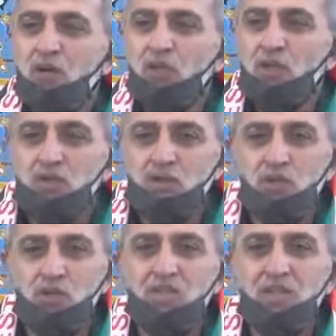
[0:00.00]
willing to
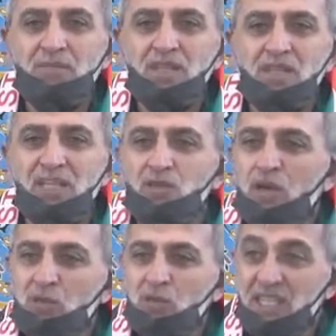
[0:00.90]
do something, it's
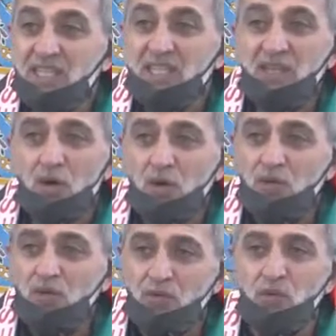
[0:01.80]
one week,
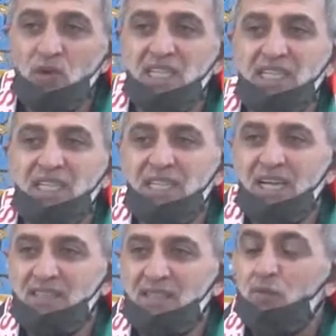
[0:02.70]
whole full week in Gaza.